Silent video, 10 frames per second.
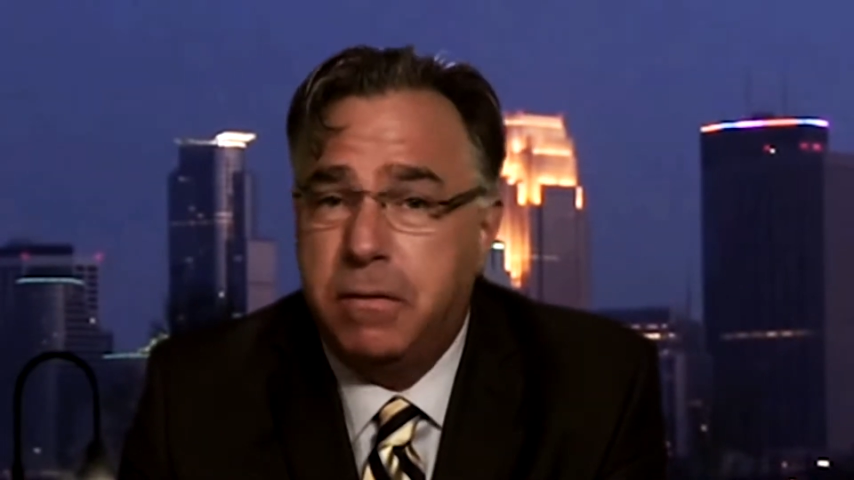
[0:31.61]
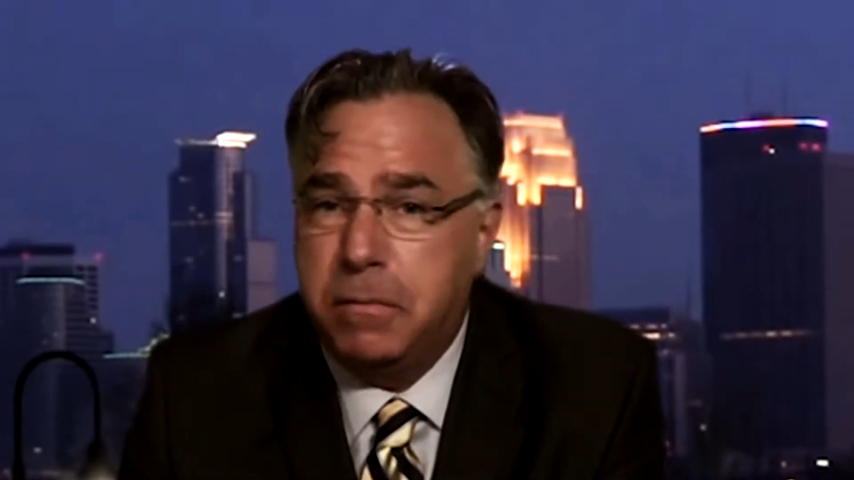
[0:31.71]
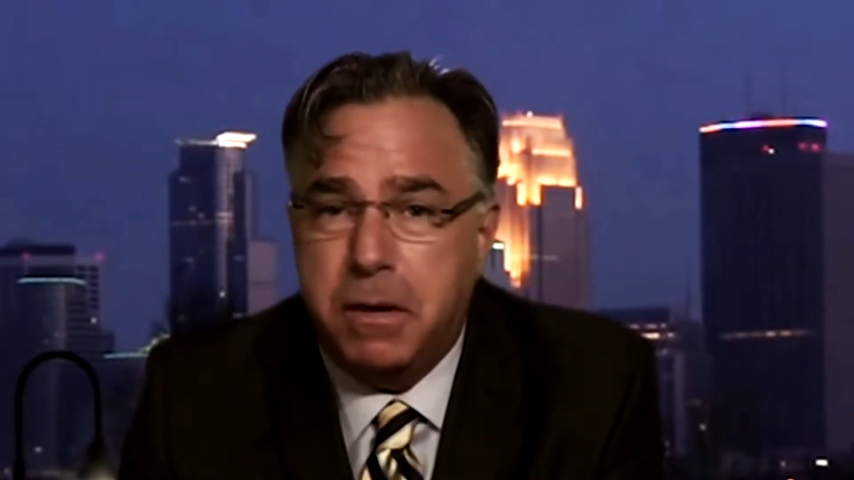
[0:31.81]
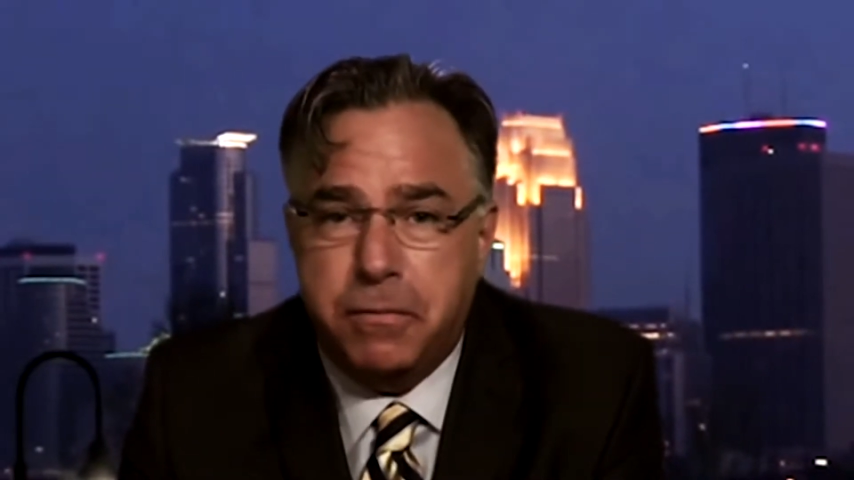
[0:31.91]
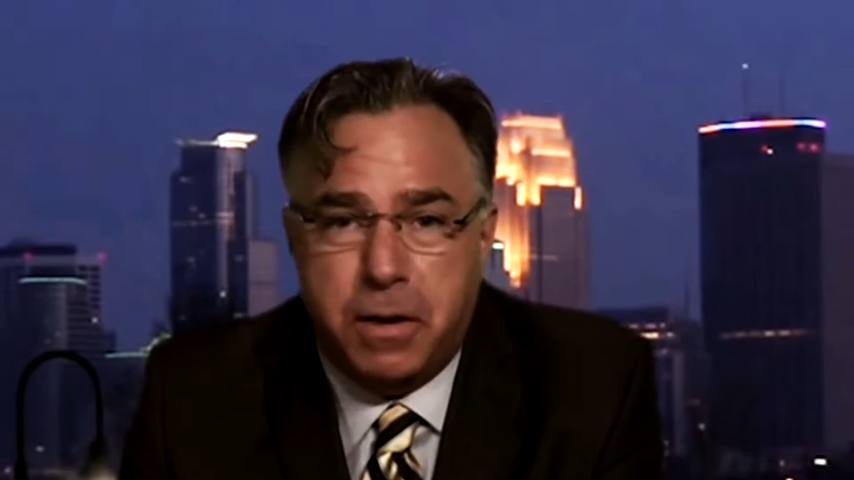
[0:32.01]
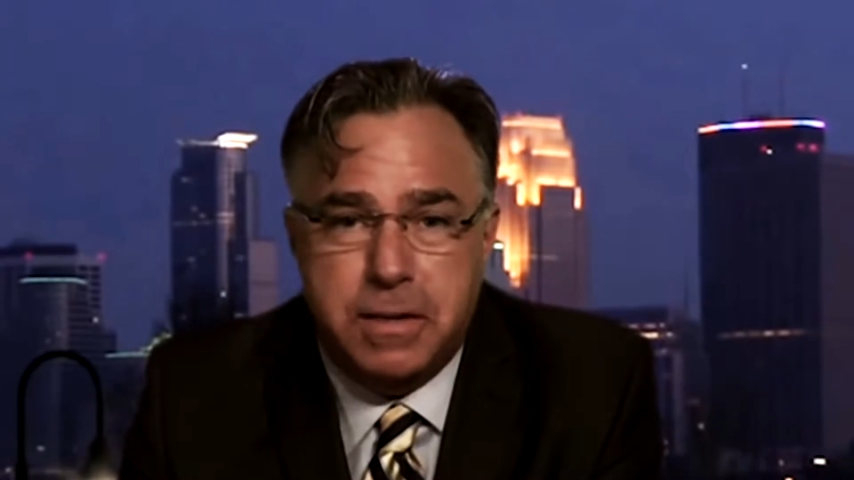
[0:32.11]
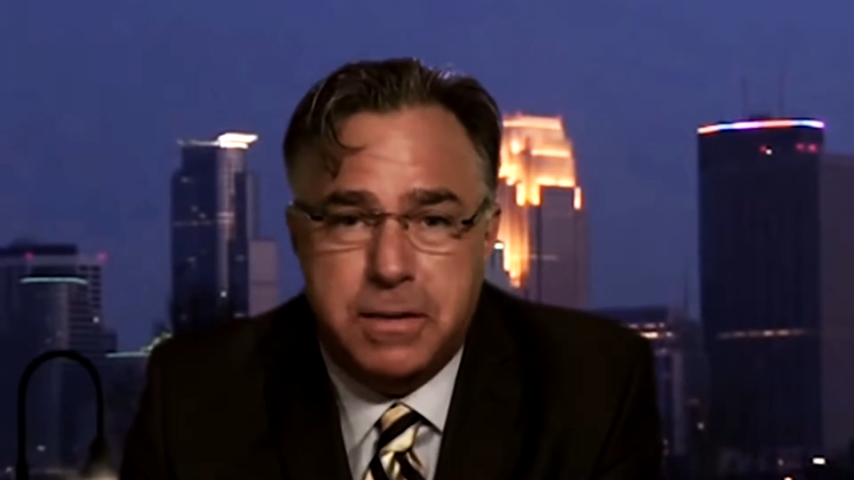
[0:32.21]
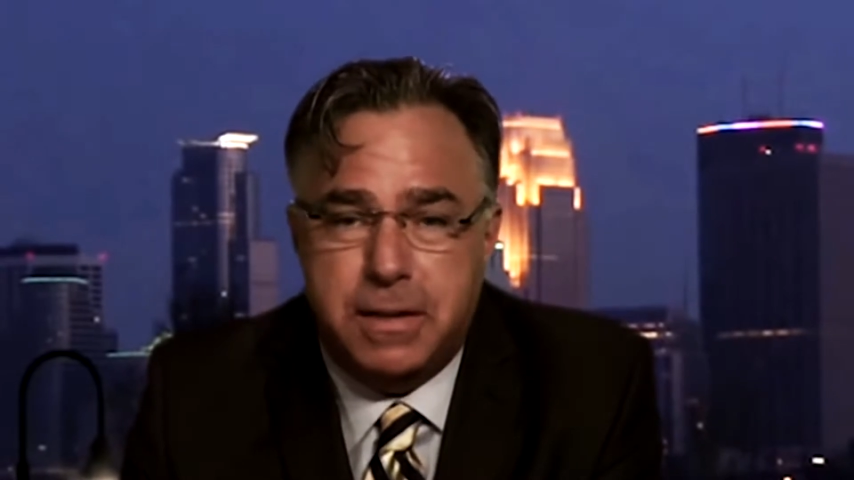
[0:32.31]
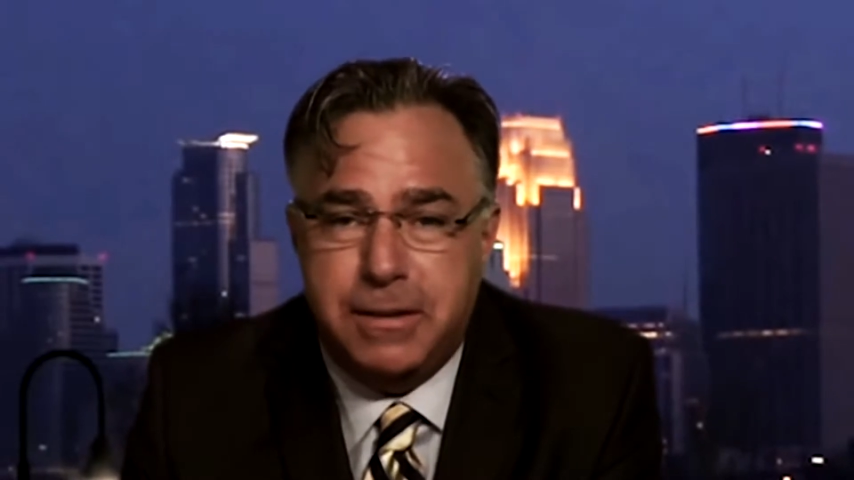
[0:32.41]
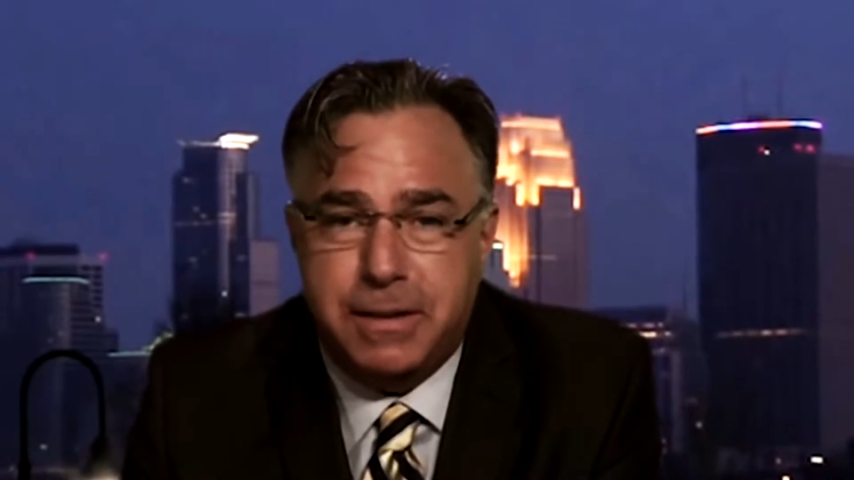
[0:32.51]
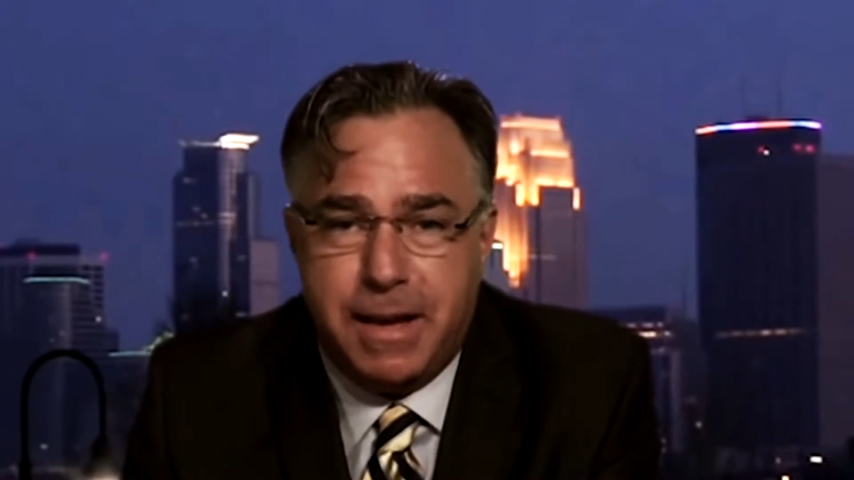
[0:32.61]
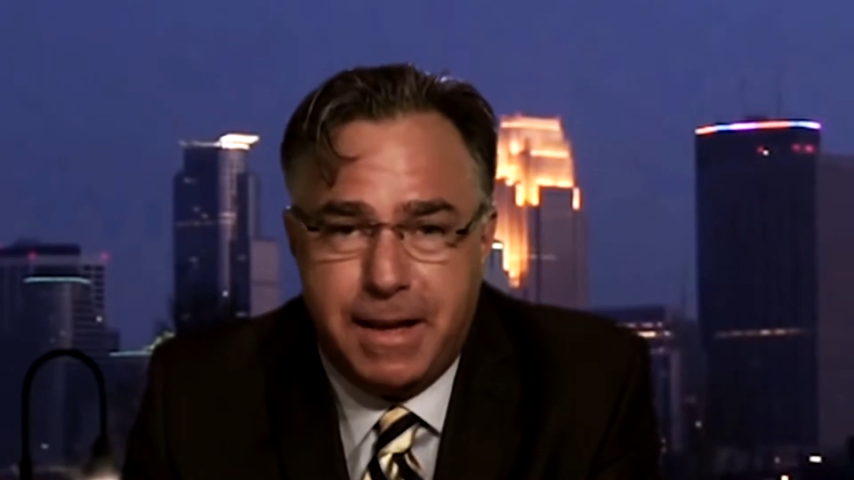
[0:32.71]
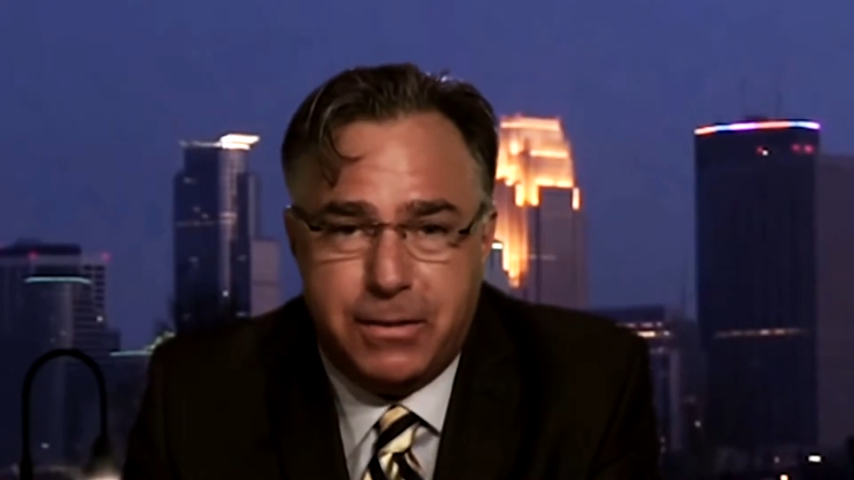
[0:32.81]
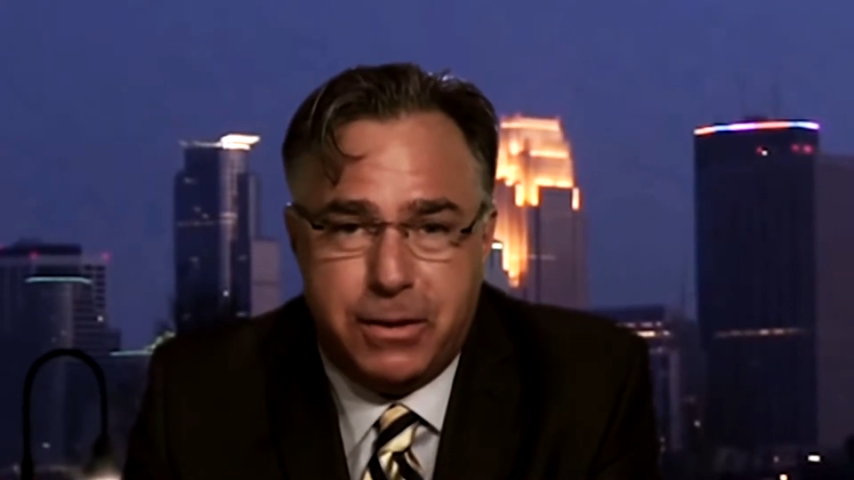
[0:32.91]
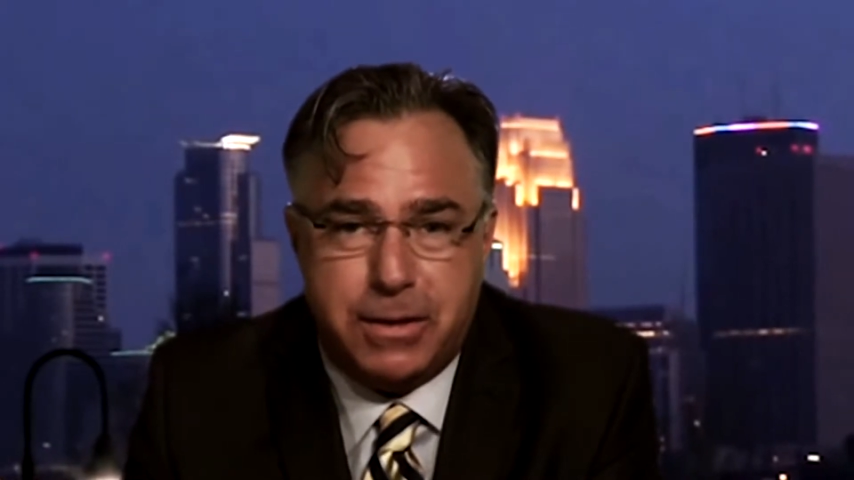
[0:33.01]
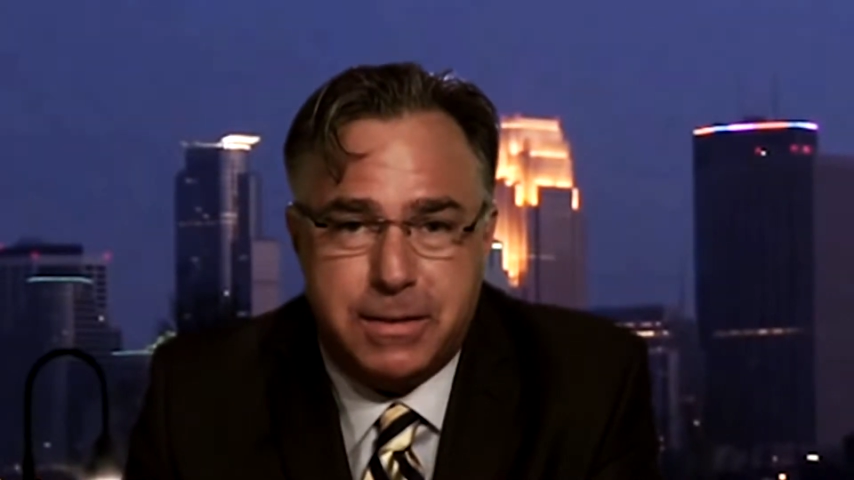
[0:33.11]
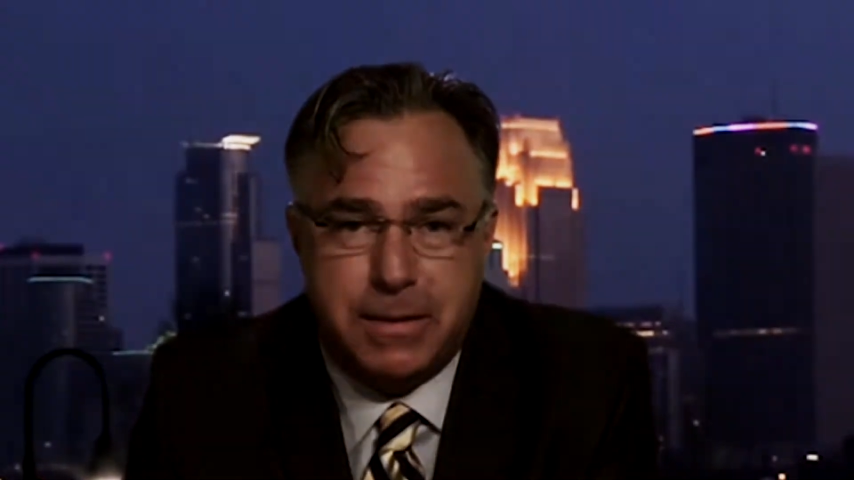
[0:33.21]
from our friends the Neo-Catholic?